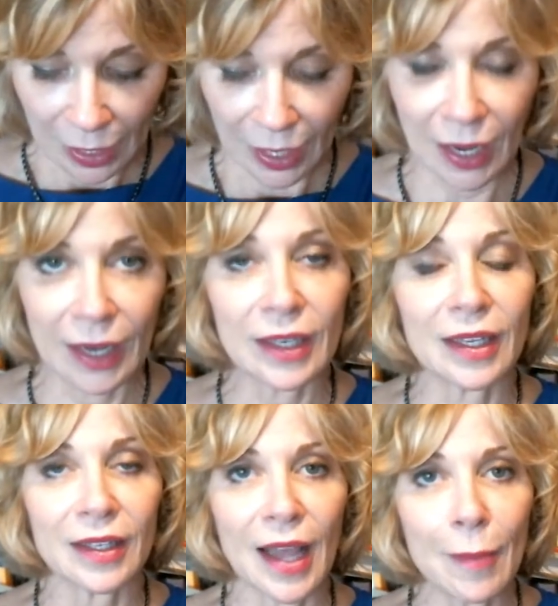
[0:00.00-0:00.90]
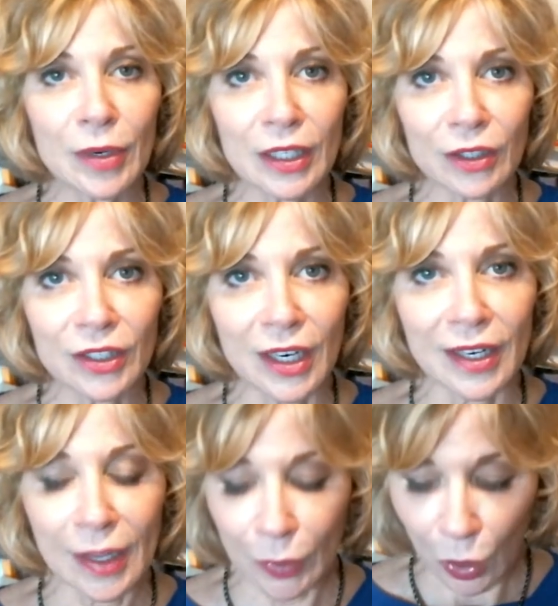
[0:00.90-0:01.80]
And in that particular
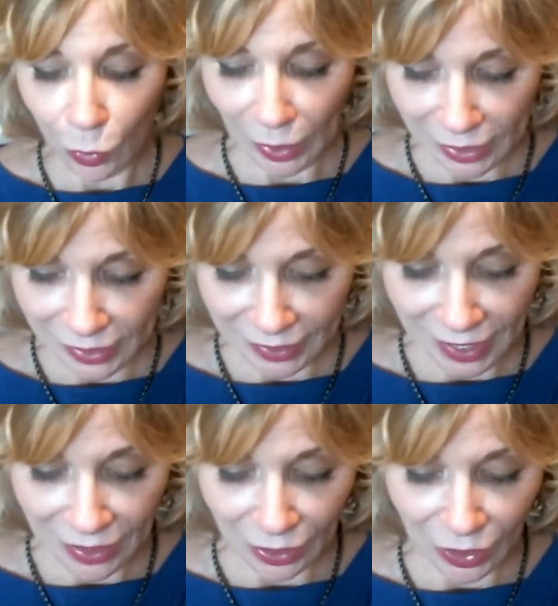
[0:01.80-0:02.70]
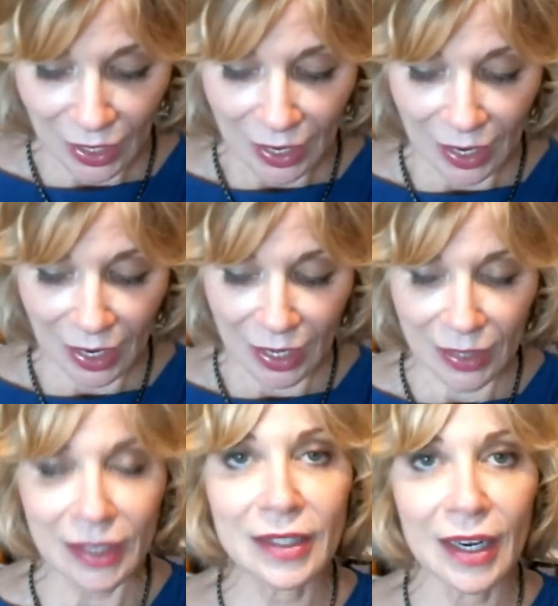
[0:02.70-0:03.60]
study, they were all raised together.
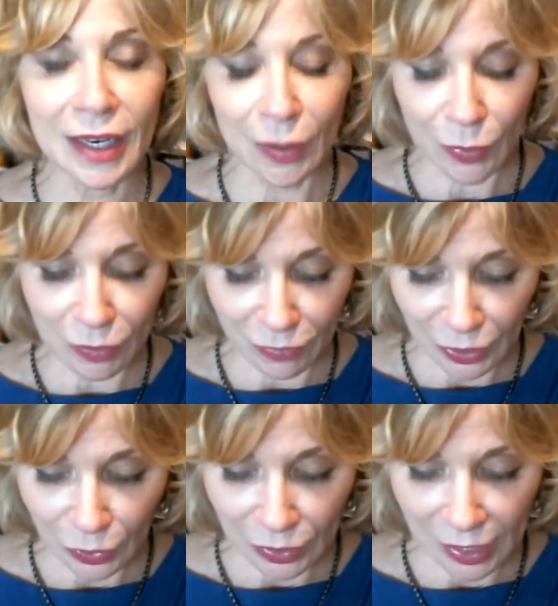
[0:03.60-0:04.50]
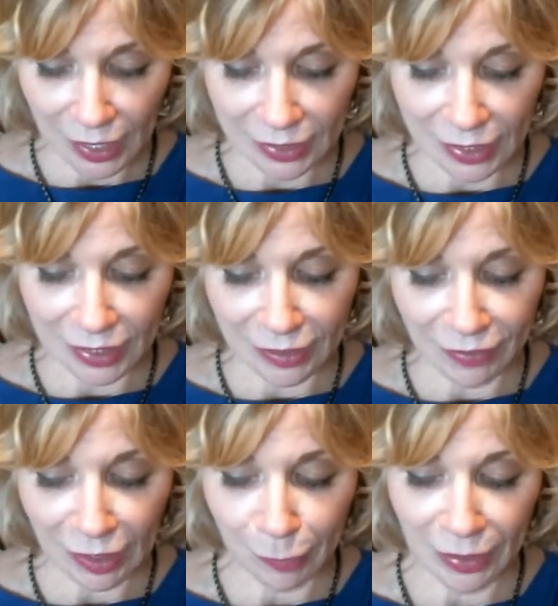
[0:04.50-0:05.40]
The study revealed that the
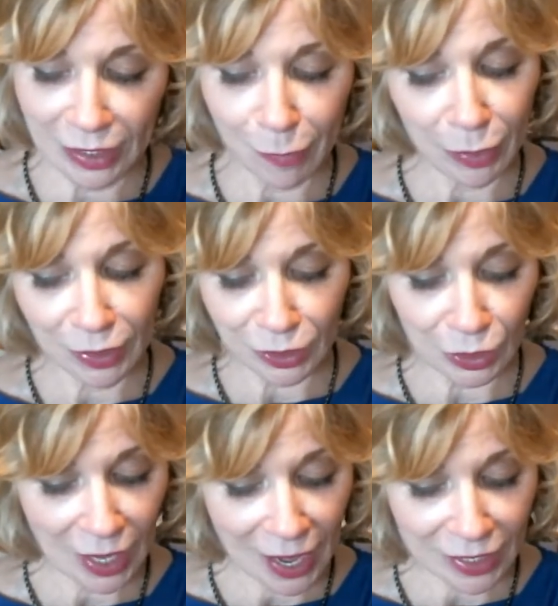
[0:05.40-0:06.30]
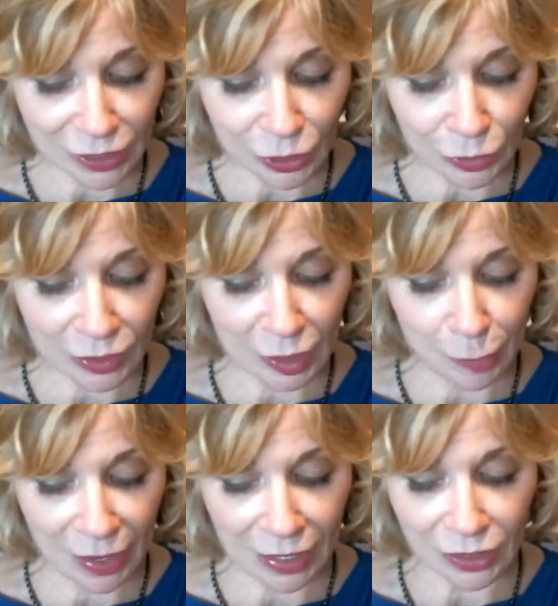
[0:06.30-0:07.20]
development of political attitudes
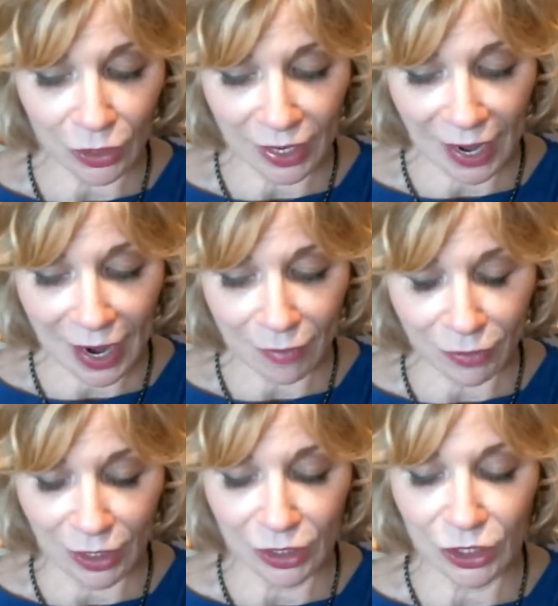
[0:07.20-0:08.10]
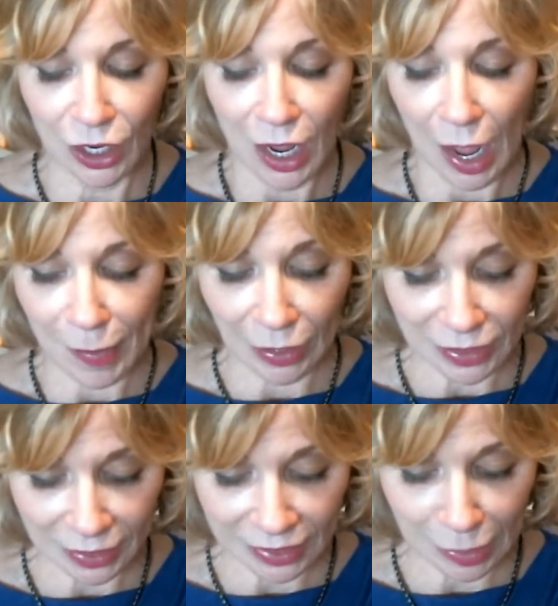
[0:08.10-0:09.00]
depends on average about
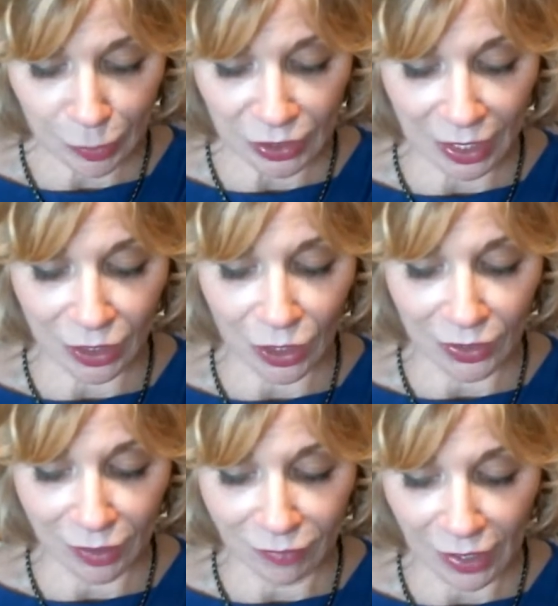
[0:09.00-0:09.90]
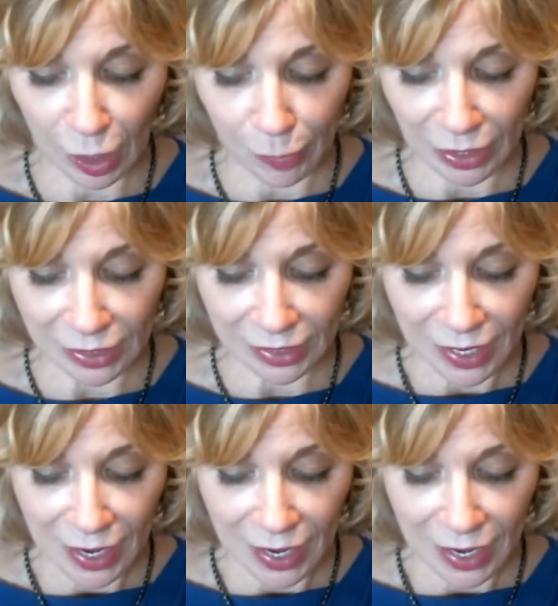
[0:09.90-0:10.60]
60% on the environment